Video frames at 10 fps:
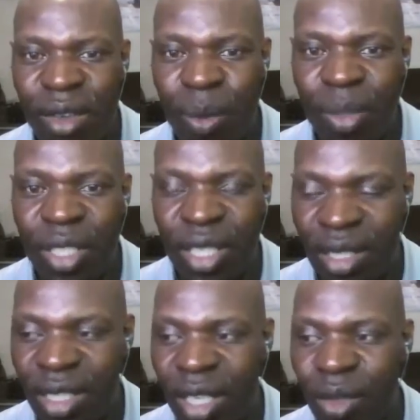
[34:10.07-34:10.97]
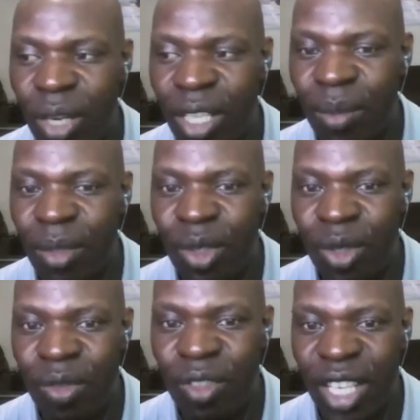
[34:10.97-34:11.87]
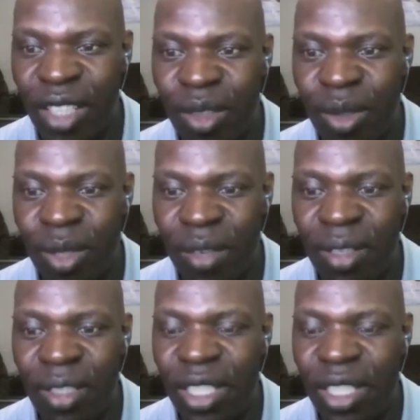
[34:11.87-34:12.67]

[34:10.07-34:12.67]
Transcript: or pitches get wet because of rain or whatever,